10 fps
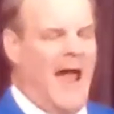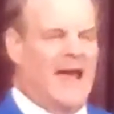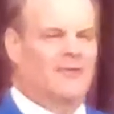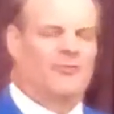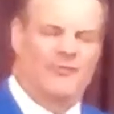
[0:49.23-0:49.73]

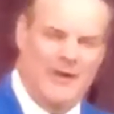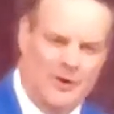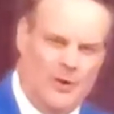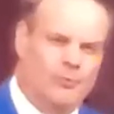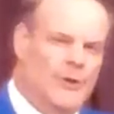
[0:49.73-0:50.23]
and
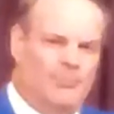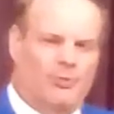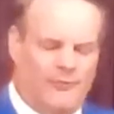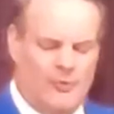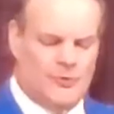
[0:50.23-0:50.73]
filled with
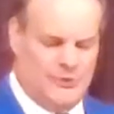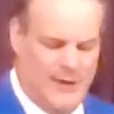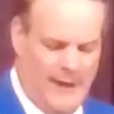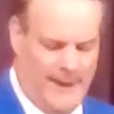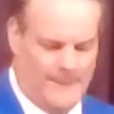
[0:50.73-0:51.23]

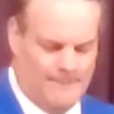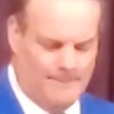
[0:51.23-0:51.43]
perversity.